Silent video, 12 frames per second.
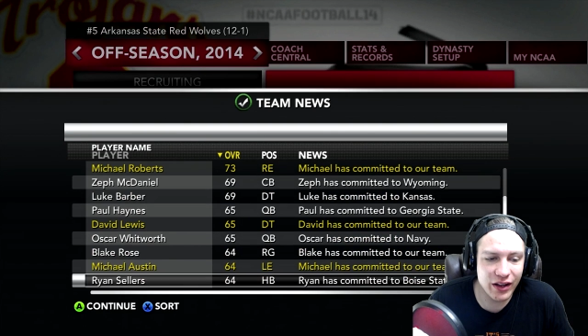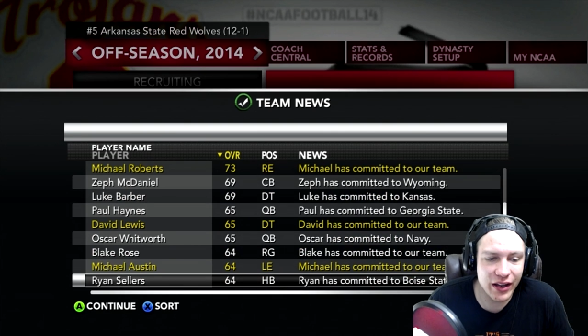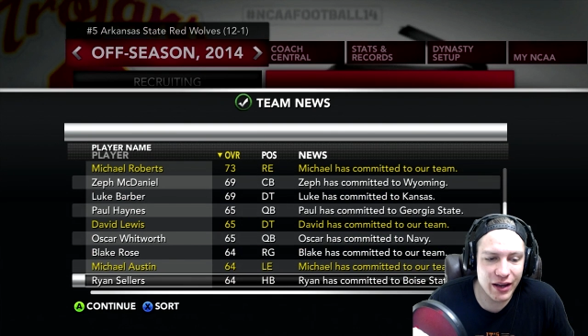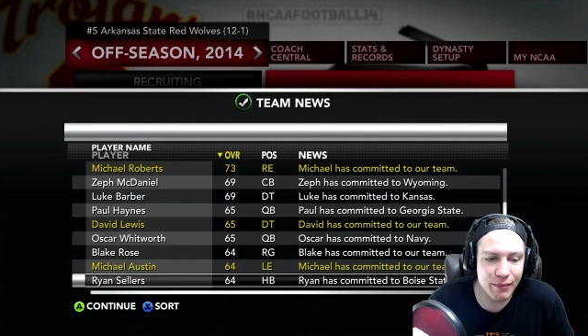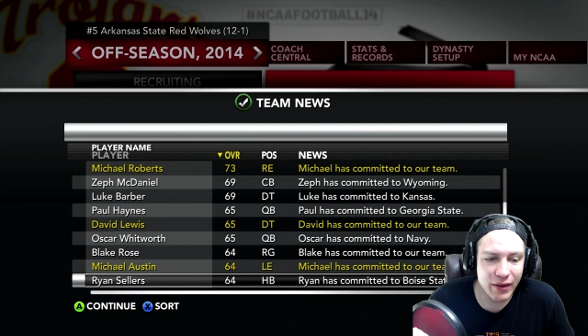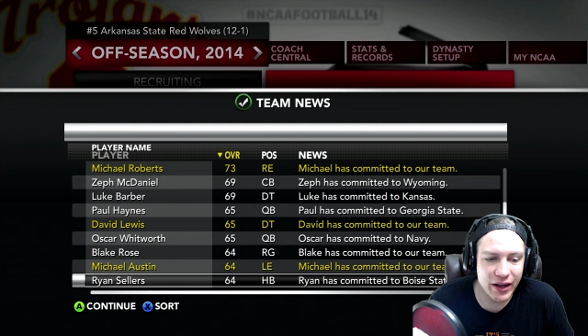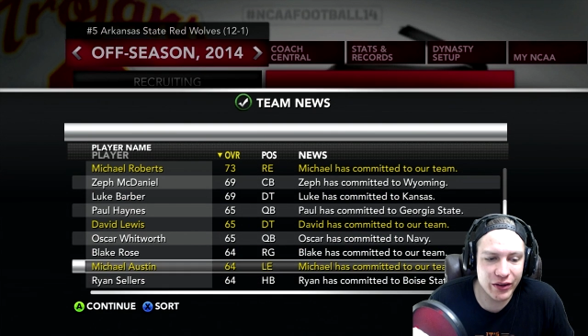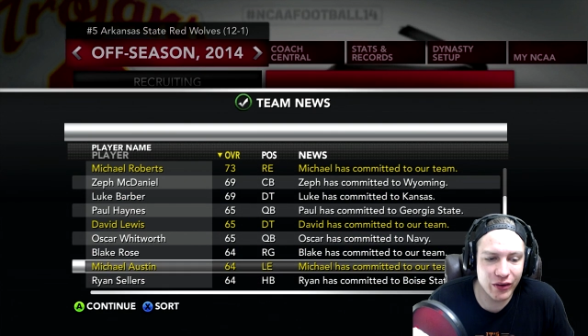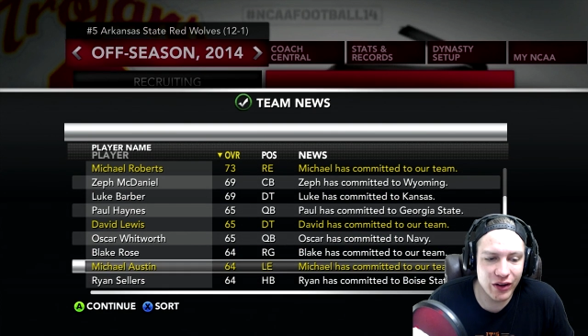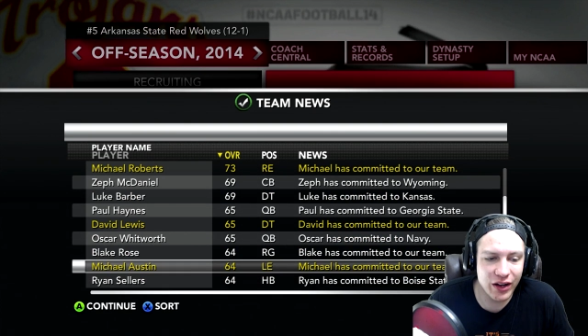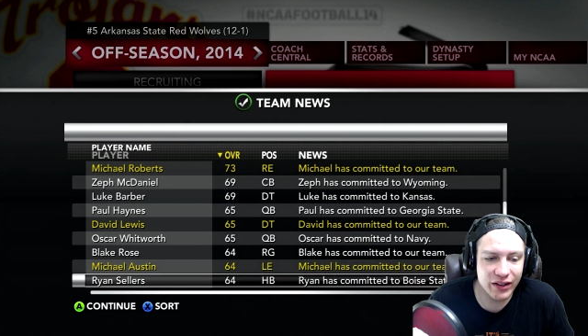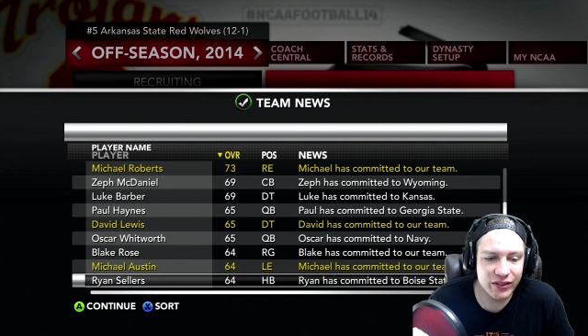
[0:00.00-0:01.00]
and Michael
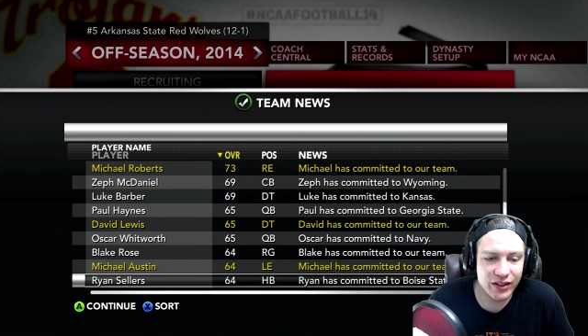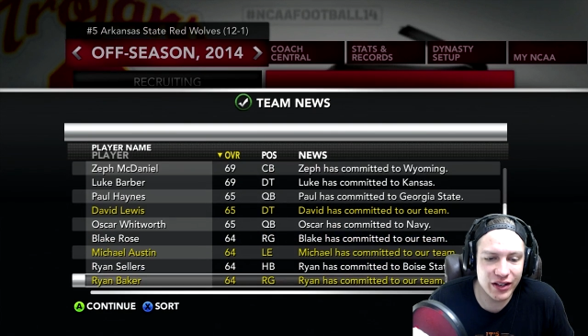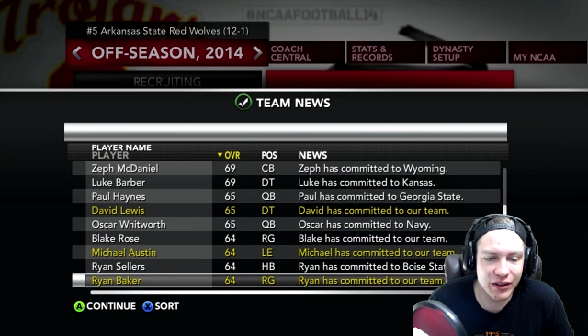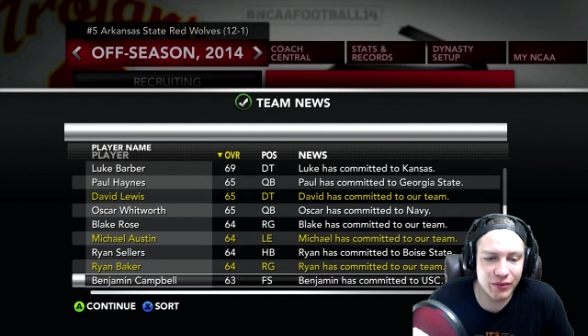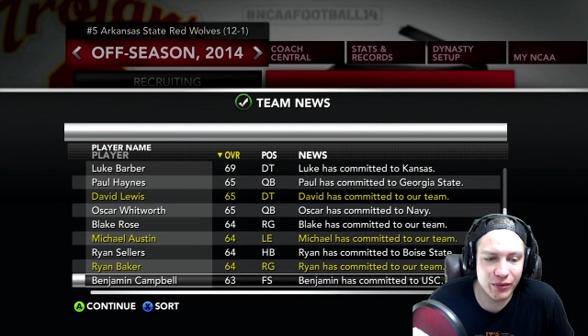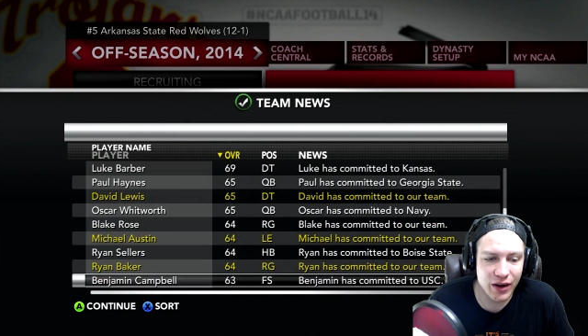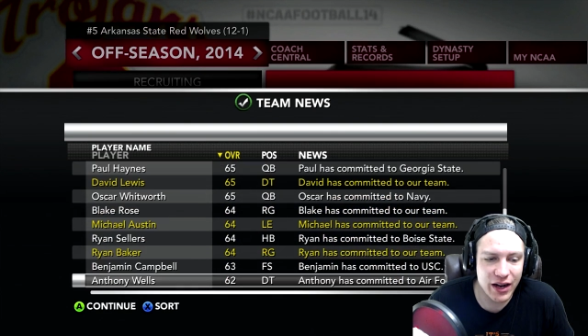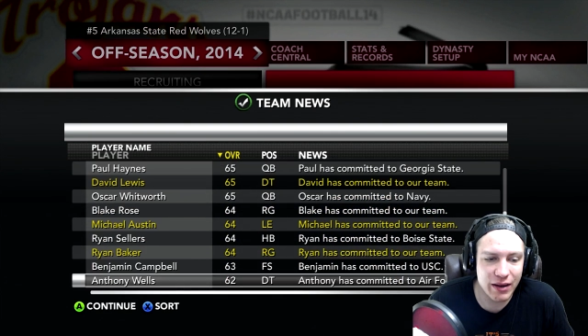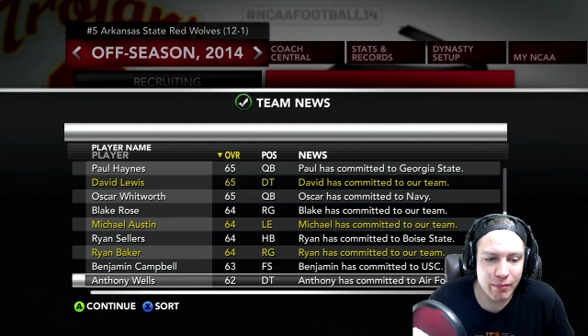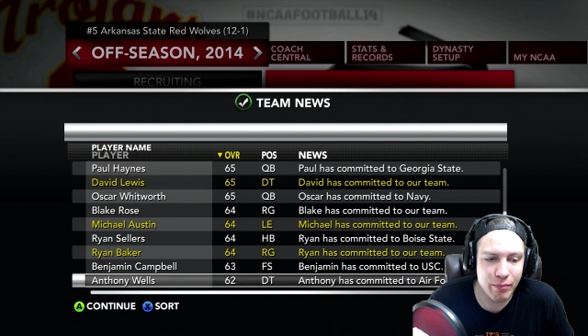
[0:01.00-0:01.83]
Austin and Ryan